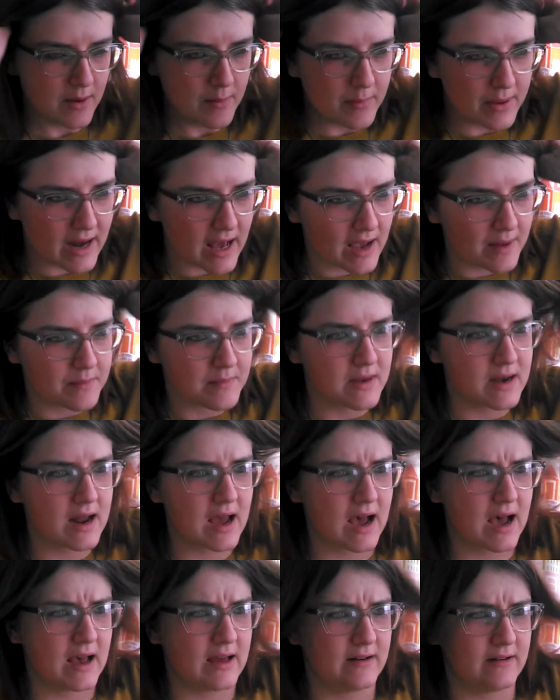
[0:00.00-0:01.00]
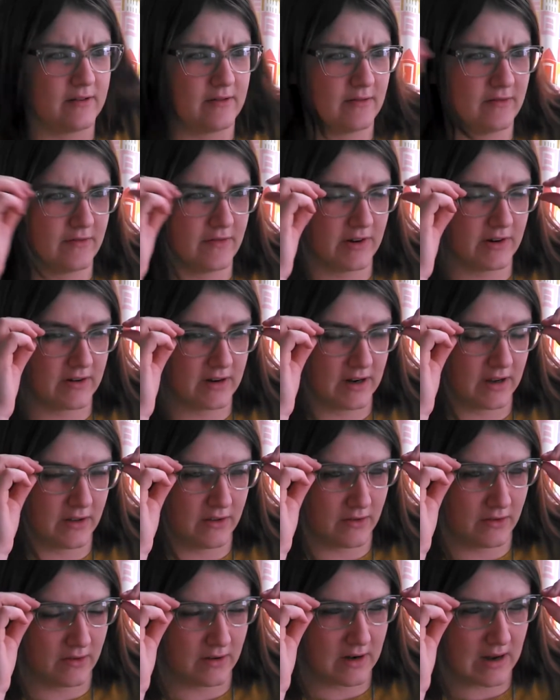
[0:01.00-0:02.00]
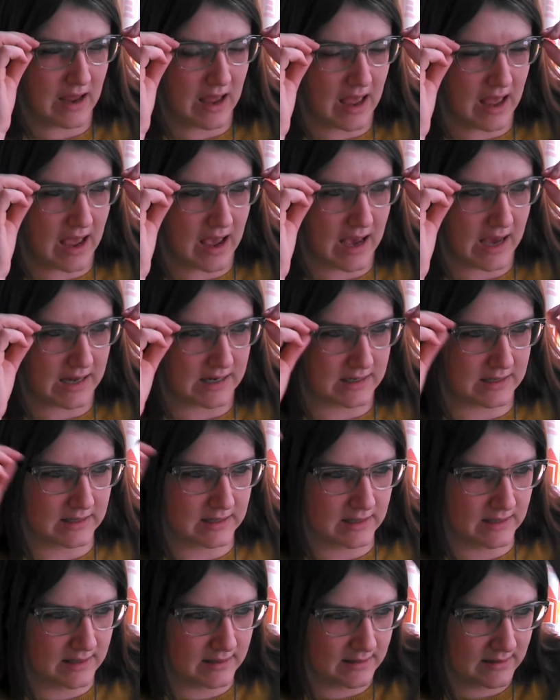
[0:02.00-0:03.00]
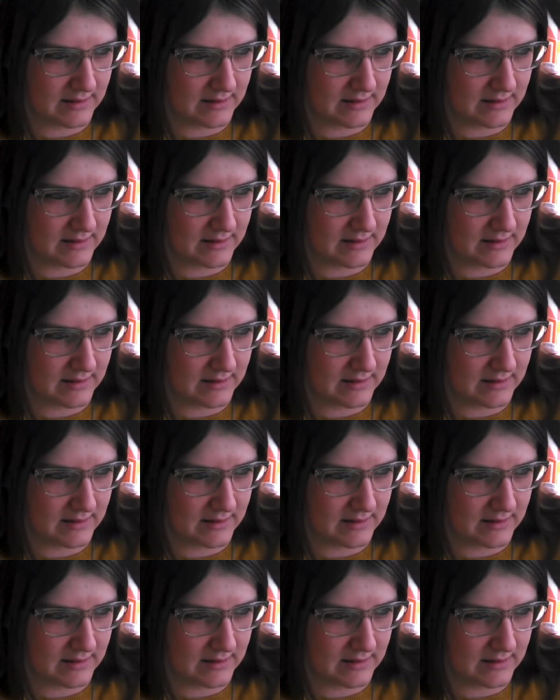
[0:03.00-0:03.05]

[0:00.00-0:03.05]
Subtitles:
but I'm not very good at,